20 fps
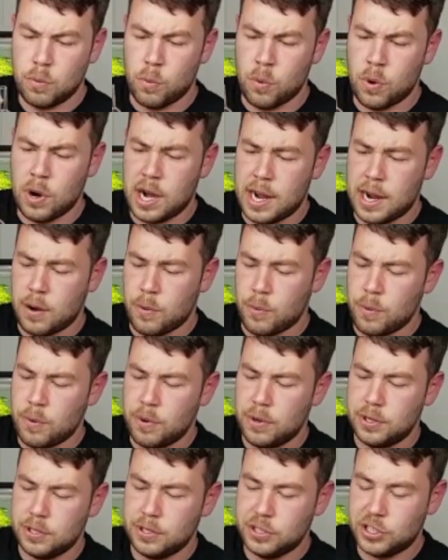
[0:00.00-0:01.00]
Wow.
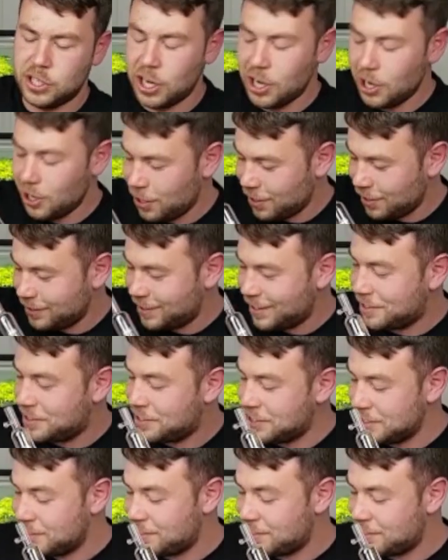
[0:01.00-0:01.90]
this